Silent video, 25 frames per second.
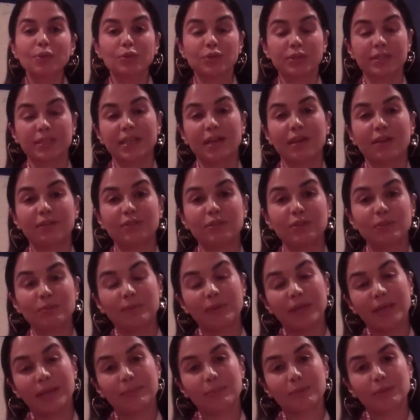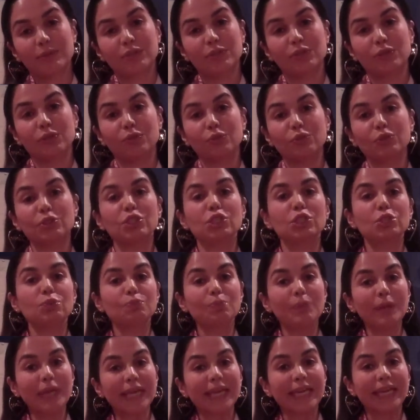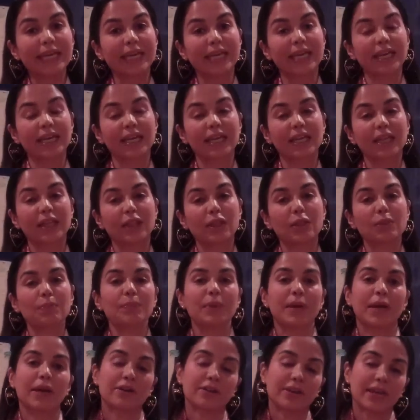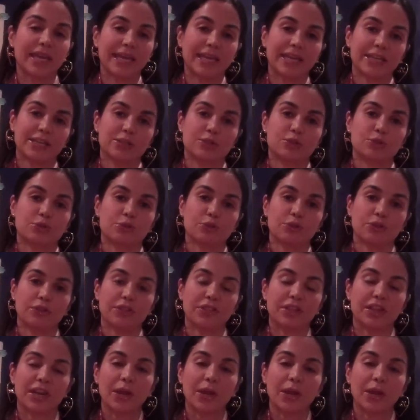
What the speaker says: yourself to be able to speak the bare naked truth.